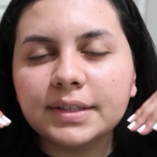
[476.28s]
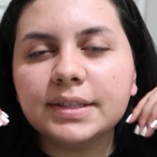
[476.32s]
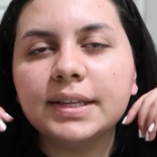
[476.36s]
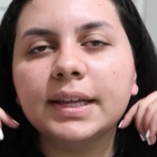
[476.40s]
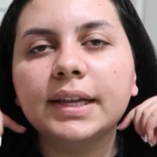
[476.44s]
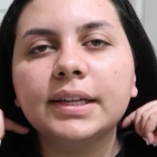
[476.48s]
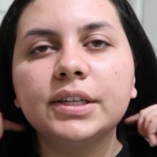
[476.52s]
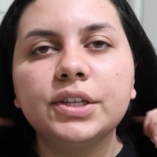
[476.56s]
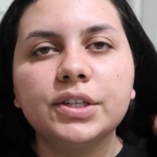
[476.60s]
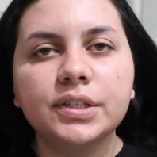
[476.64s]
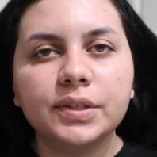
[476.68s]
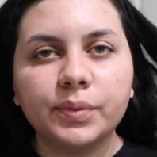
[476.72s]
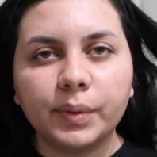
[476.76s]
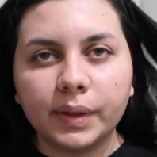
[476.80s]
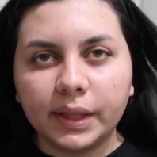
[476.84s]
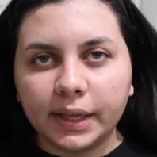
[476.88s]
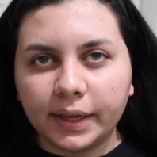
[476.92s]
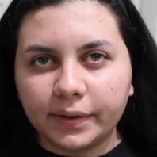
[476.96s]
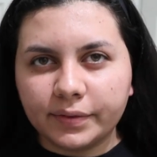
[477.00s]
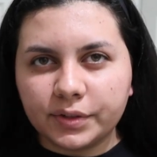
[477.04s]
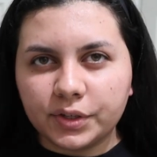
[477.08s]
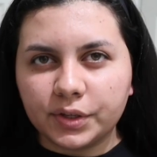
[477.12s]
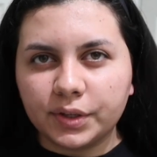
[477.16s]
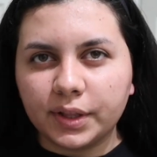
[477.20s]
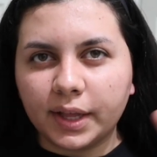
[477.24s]
See, it just really
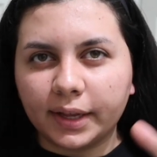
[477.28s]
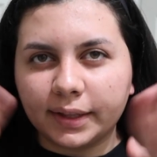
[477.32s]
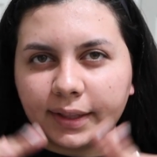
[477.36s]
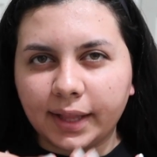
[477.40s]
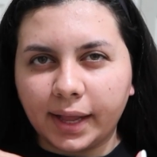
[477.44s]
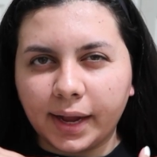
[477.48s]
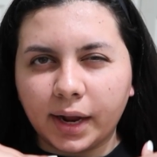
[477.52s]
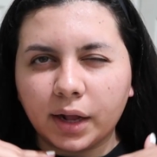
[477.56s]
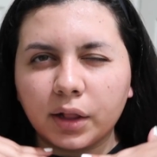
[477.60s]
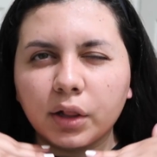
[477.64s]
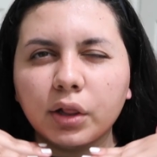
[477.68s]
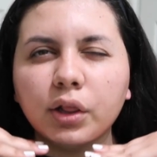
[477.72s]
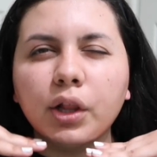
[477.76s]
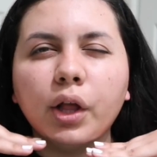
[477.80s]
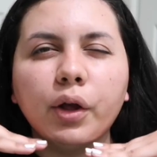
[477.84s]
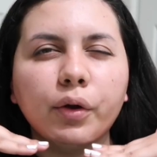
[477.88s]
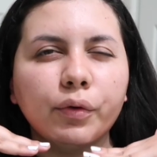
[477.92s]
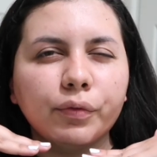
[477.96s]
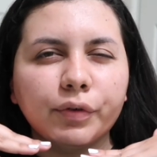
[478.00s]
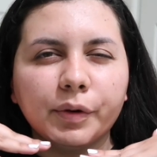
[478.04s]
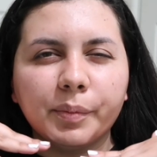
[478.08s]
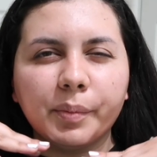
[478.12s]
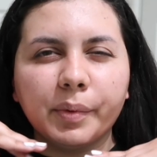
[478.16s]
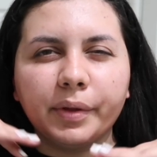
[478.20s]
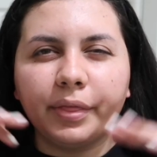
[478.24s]
gives you like that glow
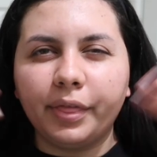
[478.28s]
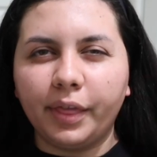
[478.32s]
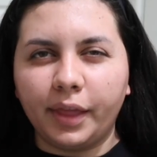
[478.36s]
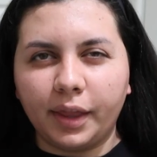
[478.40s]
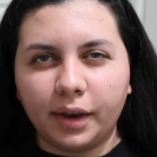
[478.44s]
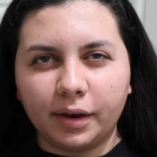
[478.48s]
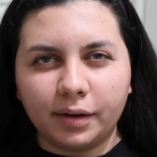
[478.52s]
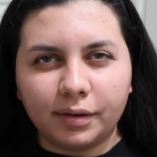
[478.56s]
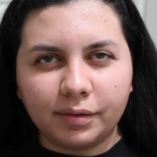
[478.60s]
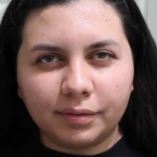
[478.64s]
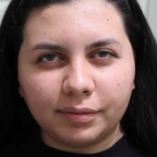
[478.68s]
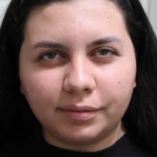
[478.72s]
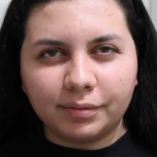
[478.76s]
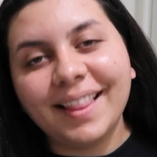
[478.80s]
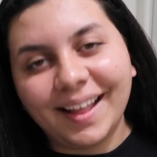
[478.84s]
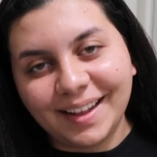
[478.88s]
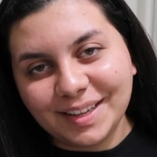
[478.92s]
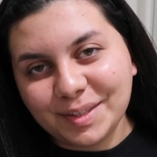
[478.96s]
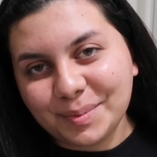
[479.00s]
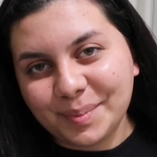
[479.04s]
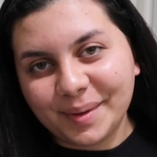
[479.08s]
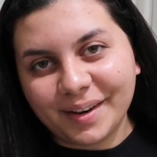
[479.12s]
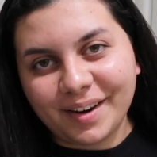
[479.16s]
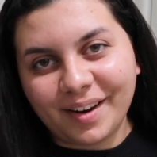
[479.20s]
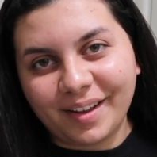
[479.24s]
from within.
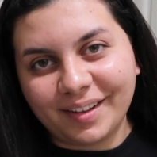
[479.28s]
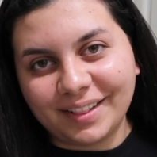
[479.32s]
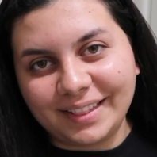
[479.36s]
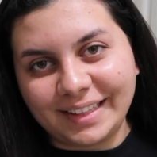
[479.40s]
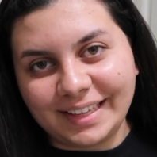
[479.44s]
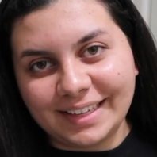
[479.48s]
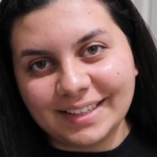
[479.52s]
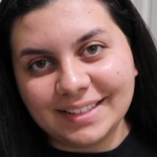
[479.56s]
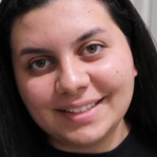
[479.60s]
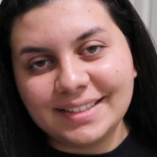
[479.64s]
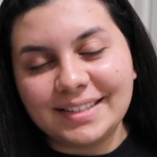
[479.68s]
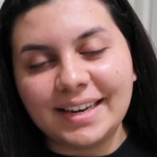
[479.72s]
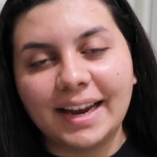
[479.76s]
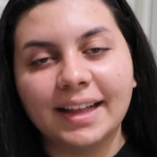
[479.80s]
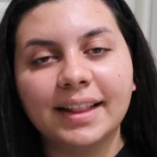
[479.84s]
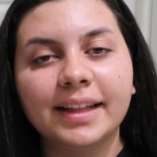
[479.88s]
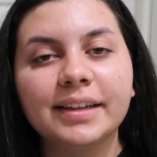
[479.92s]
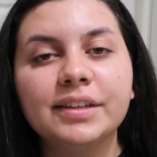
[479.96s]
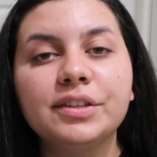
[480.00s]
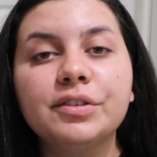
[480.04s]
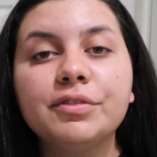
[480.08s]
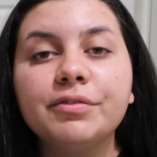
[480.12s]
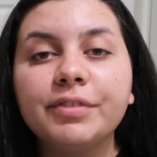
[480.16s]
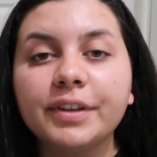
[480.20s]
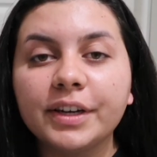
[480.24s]
Last but not least, I
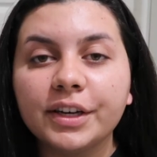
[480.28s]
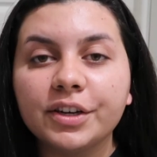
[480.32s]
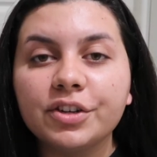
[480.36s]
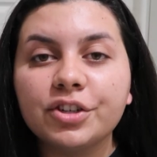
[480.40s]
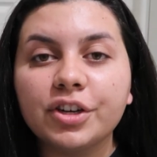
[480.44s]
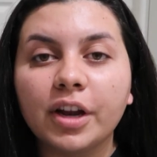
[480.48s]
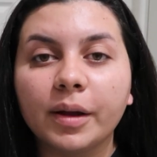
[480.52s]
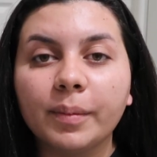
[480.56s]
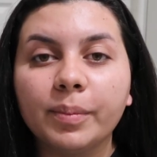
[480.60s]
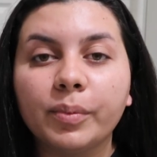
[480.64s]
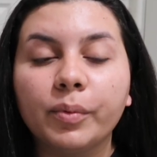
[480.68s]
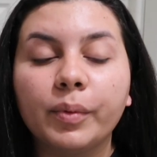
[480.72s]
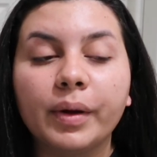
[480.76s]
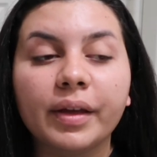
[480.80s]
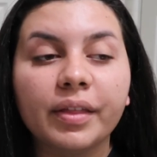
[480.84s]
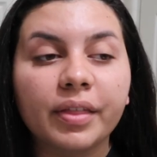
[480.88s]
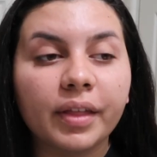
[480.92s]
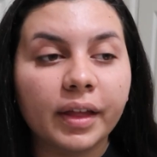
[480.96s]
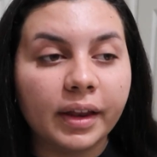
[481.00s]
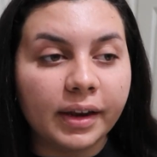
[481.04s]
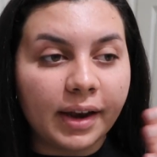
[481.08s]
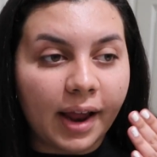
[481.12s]
like to finish up with